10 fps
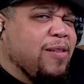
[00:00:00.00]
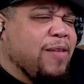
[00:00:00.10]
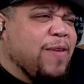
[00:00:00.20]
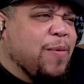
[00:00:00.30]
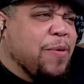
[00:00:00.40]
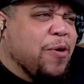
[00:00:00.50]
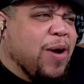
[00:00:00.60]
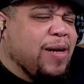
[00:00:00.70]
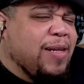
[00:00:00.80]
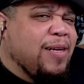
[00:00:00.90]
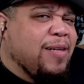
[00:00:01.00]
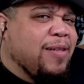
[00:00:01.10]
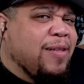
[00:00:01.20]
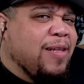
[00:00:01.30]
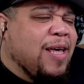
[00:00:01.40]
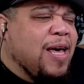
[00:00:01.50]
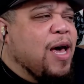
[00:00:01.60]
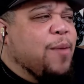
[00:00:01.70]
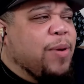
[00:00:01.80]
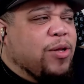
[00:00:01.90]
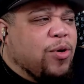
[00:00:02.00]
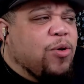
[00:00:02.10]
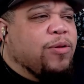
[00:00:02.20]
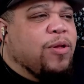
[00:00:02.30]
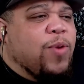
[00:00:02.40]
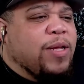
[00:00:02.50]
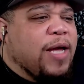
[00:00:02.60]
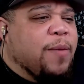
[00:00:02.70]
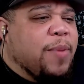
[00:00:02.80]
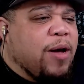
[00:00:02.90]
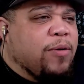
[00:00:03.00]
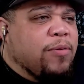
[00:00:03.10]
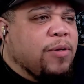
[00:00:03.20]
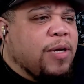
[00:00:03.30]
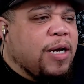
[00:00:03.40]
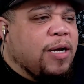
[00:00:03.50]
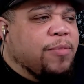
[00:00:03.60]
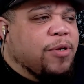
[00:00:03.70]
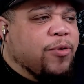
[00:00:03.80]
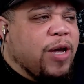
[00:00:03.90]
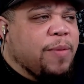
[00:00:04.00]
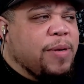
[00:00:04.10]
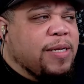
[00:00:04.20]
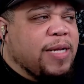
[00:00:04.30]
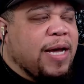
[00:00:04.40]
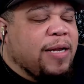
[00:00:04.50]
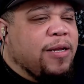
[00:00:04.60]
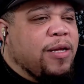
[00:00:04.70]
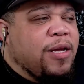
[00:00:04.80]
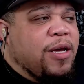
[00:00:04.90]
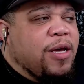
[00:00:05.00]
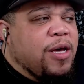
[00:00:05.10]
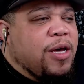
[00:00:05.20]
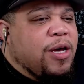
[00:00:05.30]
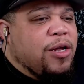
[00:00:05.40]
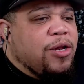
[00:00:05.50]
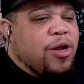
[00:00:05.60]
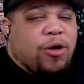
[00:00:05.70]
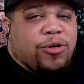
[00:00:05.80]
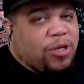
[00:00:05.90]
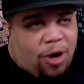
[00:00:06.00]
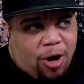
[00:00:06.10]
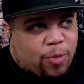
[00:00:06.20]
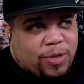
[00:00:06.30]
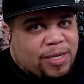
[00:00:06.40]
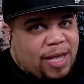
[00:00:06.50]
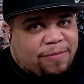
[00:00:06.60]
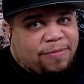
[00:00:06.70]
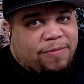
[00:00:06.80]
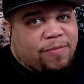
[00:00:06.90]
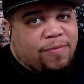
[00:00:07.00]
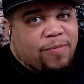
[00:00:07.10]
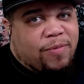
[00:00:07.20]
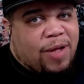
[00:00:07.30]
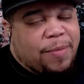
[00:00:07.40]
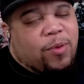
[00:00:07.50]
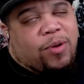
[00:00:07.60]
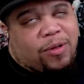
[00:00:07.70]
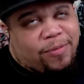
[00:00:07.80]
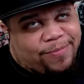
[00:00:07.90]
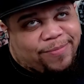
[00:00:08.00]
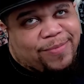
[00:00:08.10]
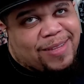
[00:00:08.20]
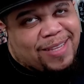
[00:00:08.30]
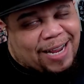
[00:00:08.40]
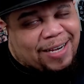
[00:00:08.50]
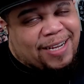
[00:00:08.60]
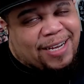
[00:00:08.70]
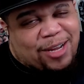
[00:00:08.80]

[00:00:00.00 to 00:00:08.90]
if I remember correctly. But the one thing about Scream is that no star was safe. I mean, well, technically